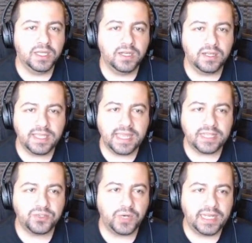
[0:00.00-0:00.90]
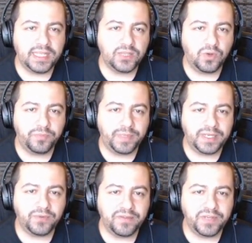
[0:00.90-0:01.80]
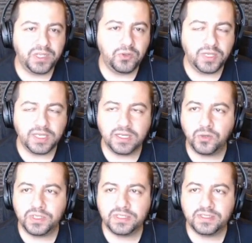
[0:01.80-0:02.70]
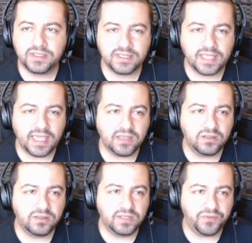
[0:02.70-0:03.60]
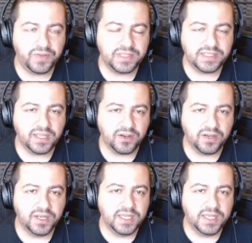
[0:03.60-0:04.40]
Looking at trailing 12-month revenue, you can notice the scale difference here.